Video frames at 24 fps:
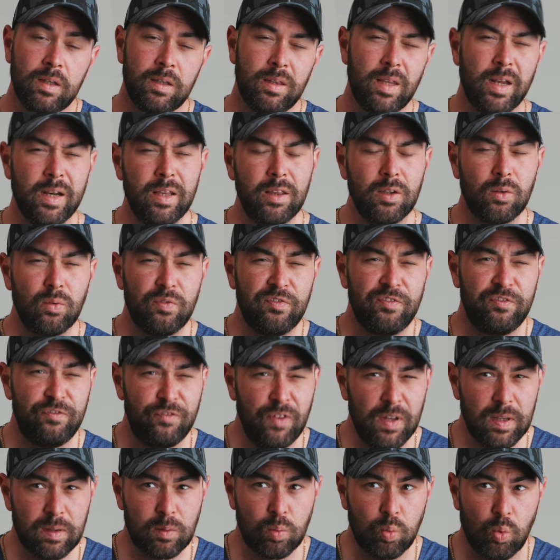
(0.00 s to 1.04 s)
Then in the
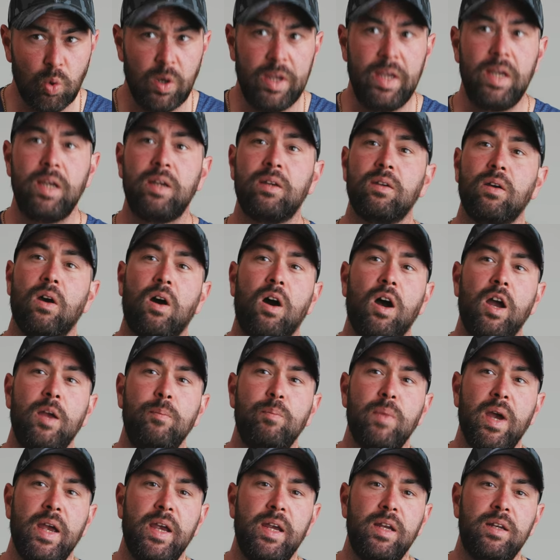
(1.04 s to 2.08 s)
5th week, I
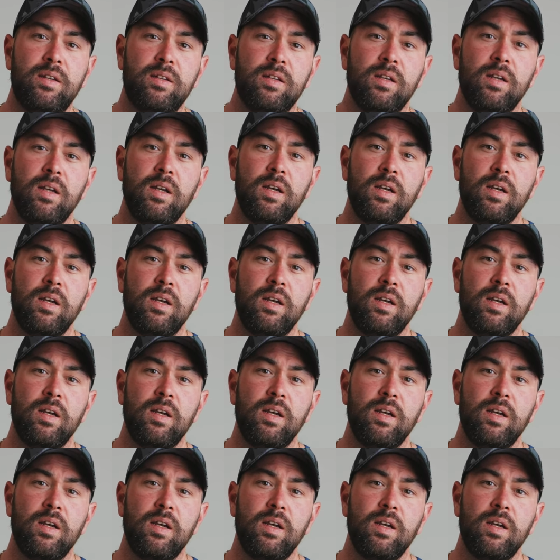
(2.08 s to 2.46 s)
made